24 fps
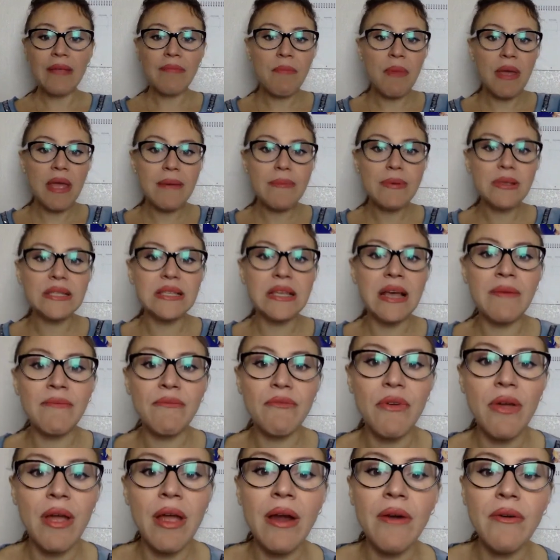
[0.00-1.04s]
and maybe
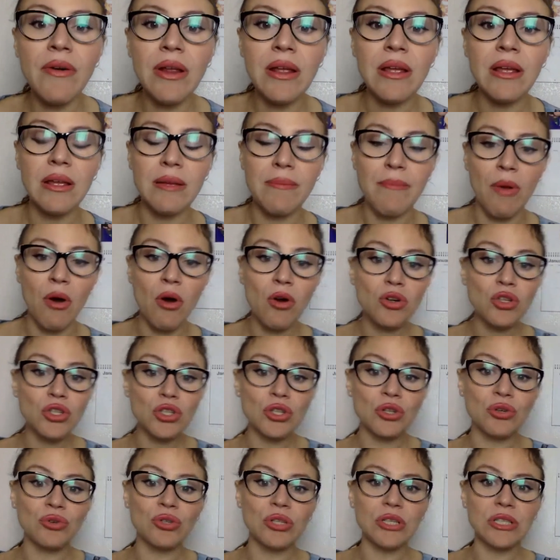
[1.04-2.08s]
some very
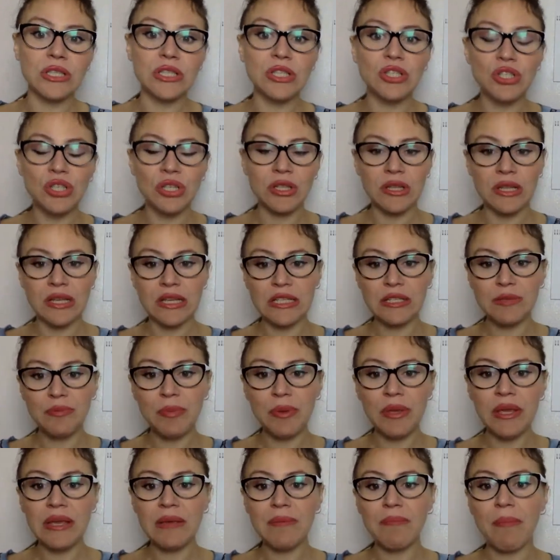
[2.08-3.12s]
emotional decision is
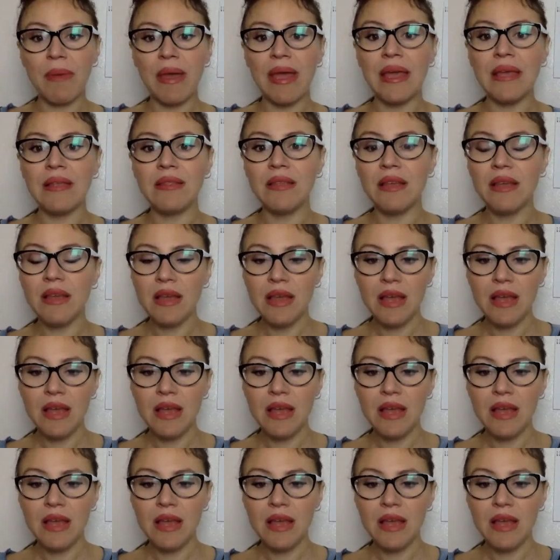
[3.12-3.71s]
being made